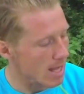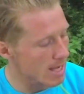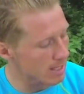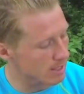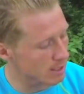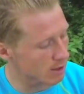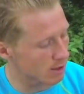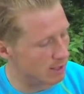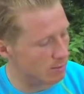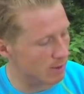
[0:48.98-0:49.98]
It's
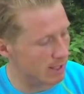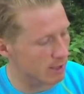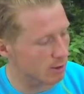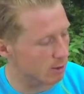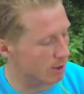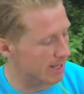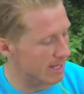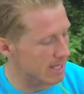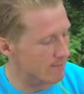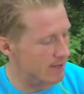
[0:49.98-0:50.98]
got what they call an
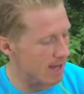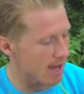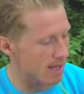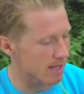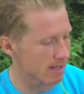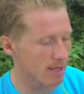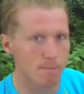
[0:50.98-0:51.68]
EVA